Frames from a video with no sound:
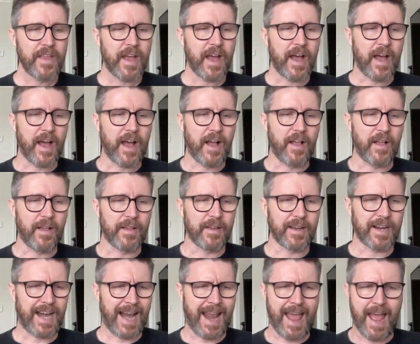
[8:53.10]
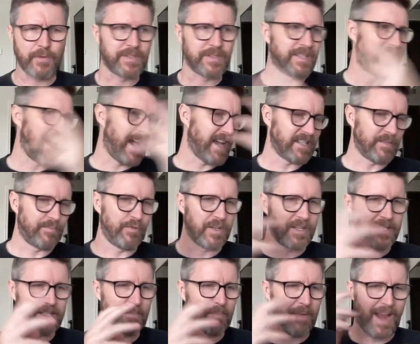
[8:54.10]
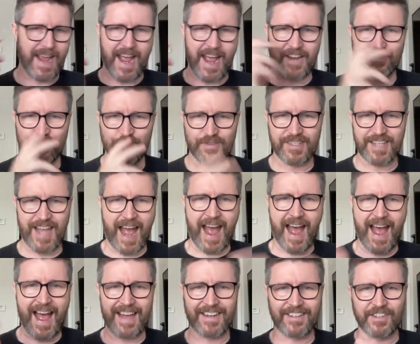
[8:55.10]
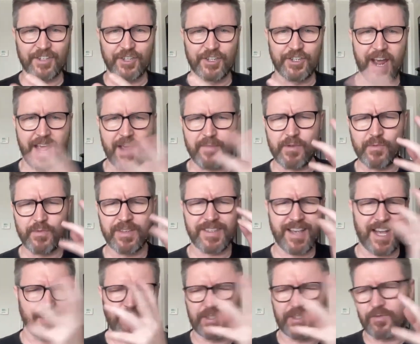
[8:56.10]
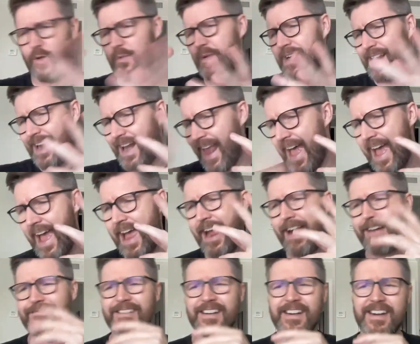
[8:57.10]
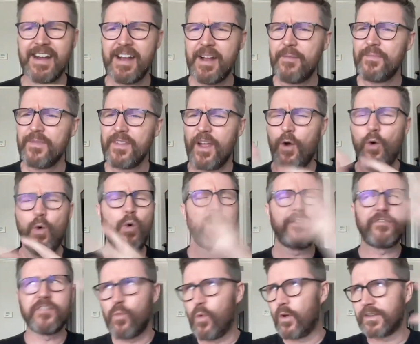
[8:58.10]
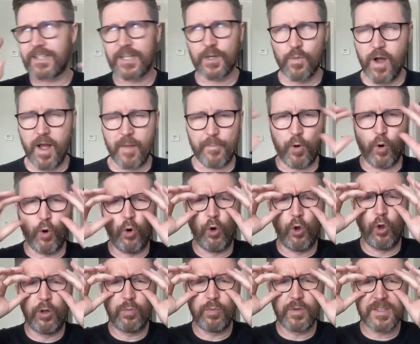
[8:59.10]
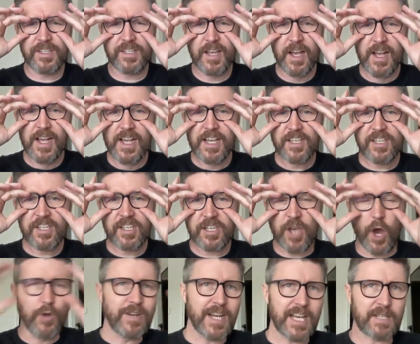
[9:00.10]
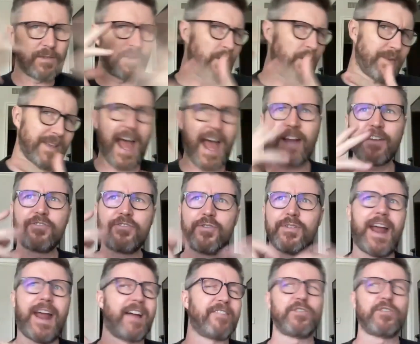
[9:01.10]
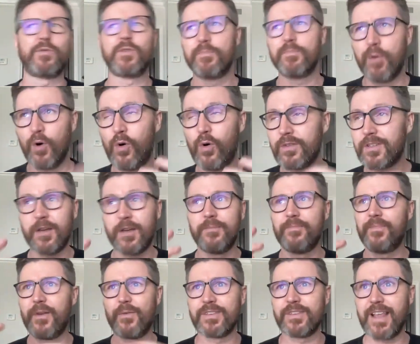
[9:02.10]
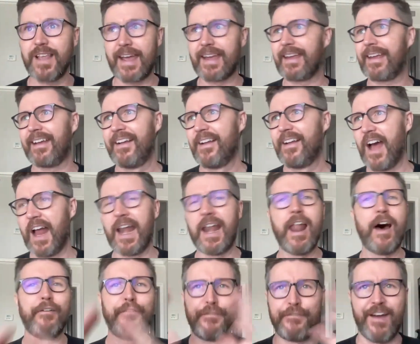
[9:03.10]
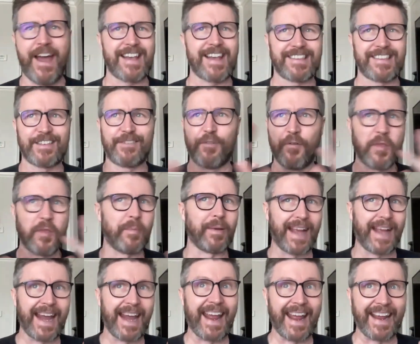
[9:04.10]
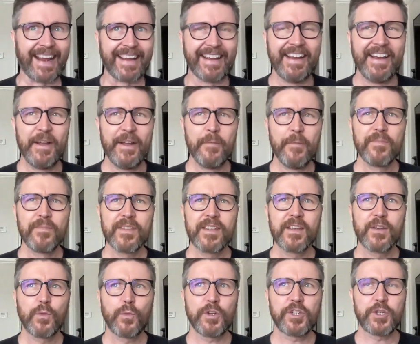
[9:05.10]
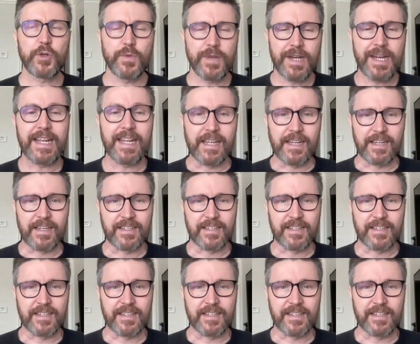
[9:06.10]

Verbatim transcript: Claire was desperate to play Andrew's dad, and Jamie was desperate to work with Claire, and all of them wanted to work. Paul was so desperate to work with Andrew, and Andrew with Paul. So it was like a love fest the beginning, which you need.